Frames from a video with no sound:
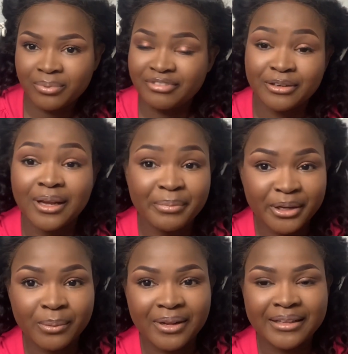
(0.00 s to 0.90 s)
regular
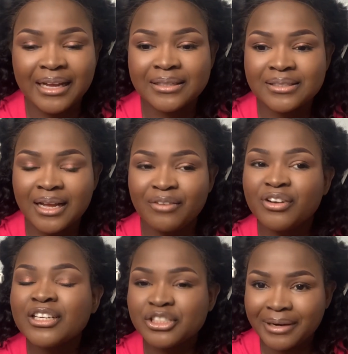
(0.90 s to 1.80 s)
makeup like that. I've
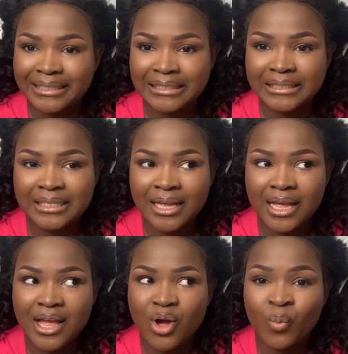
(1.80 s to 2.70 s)
only tried it
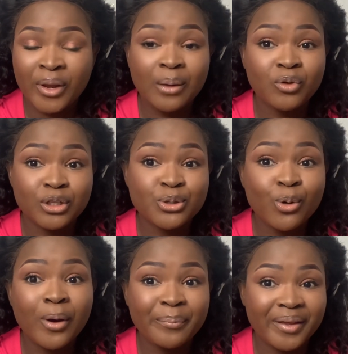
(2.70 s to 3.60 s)
when I'm going to
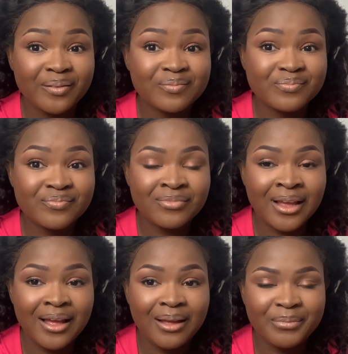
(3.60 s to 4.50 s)
Owambe,
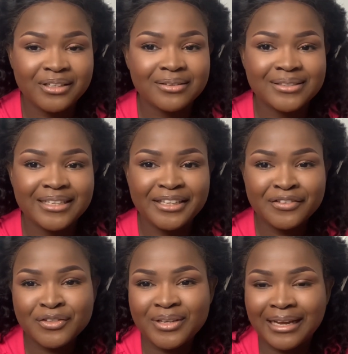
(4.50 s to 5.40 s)
because it
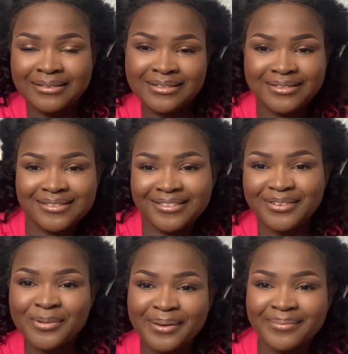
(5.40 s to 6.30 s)
gives you that
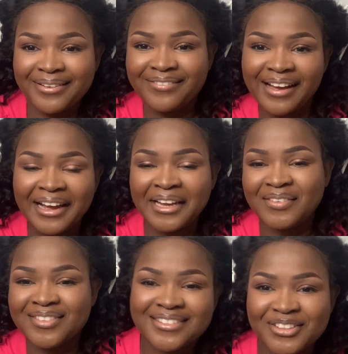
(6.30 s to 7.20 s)
Owambe
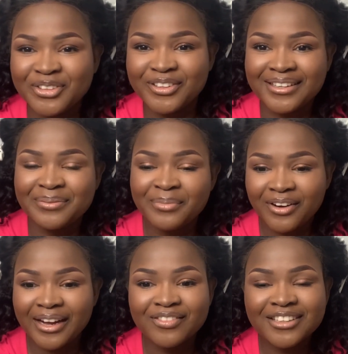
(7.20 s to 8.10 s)
vibes look,
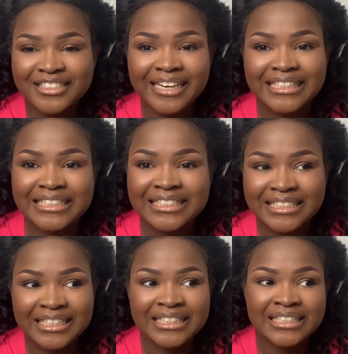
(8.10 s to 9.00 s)
but I've not tried it
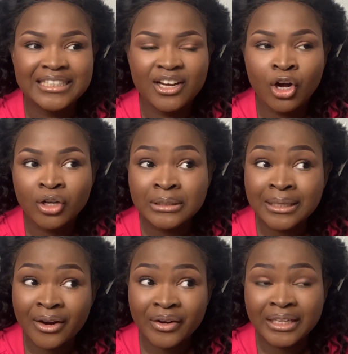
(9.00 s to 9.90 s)

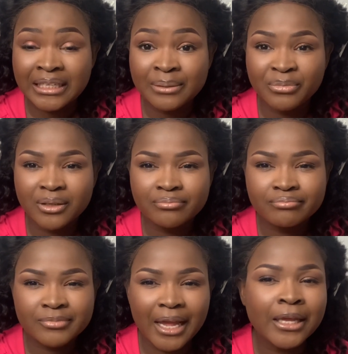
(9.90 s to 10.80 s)
ordinarily. But
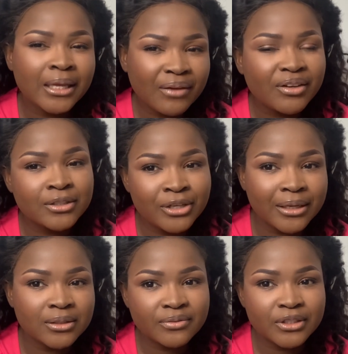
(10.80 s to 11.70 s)
I can give it a try
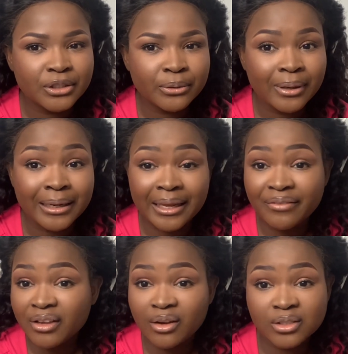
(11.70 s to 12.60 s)
in this video, and
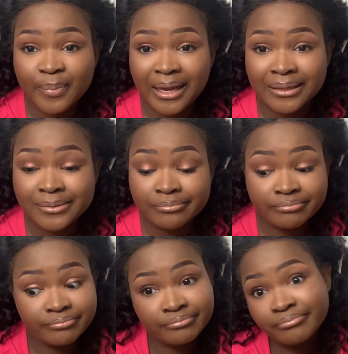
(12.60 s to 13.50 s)
if it goes bad,
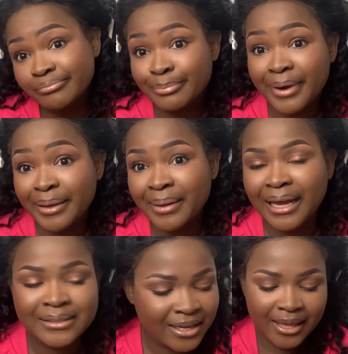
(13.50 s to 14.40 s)
my bad.